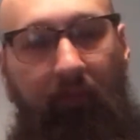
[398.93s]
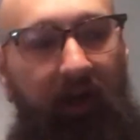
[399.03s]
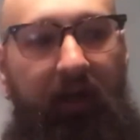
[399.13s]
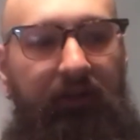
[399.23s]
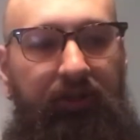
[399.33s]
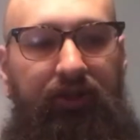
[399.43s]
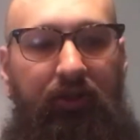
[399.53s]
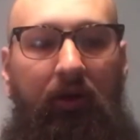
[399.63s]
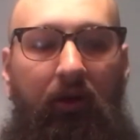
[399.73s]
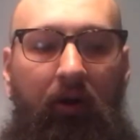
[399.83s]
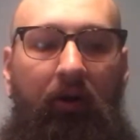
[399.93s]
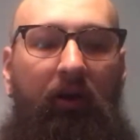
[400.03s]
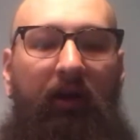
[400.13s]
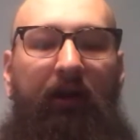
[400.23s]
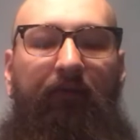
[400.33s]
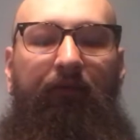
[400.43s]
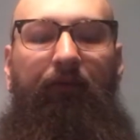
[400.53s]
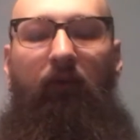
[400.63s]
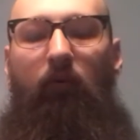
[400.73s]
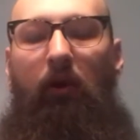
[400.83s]
a concern if
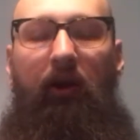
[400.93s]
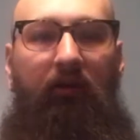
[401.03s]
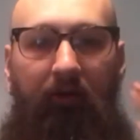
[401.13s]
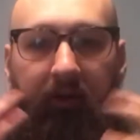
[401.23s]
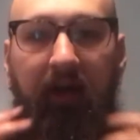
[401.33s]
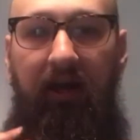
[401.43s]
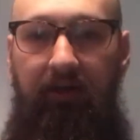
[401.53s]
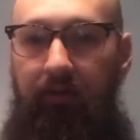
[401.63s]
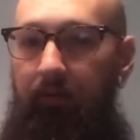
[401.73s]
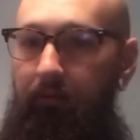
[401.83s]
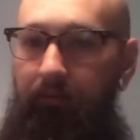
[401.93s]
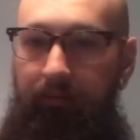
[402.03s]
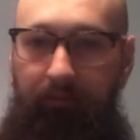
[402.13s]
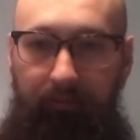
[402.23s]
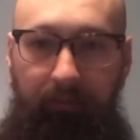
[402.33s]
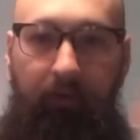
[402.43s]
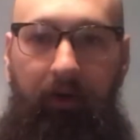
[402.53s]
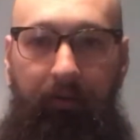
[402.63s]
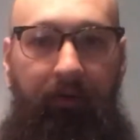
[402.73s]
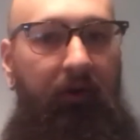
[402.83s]
you want it to look natural
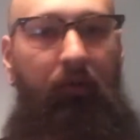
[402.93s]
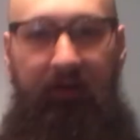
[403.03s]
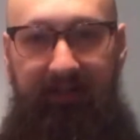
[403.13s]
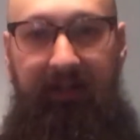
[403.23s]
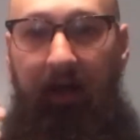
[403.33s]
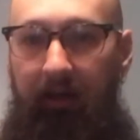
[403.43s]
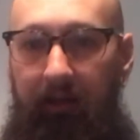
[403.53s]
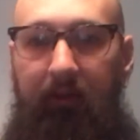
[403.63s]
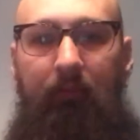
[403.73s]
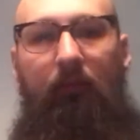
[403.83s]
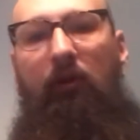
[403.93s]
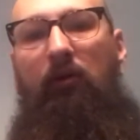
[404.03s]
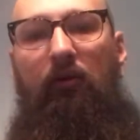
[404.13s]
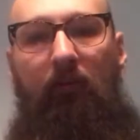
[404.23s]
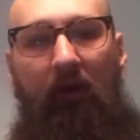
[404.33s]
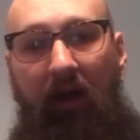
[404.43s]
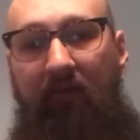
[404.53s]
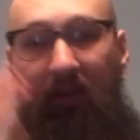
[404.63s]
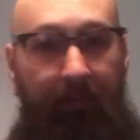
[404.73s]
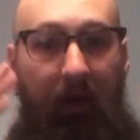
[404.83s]
growth. You don't want to style it. You know,
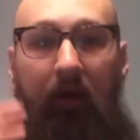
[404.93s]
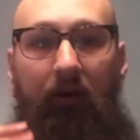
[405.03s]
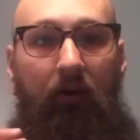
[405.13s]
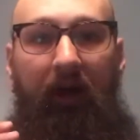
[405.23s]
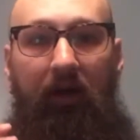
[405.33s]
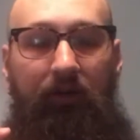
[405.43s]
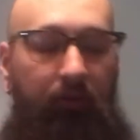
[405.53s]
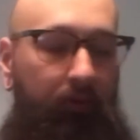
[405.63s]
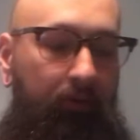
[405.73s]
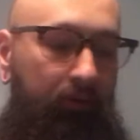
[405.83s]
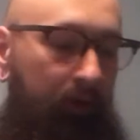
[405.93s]
I've let mine go natural.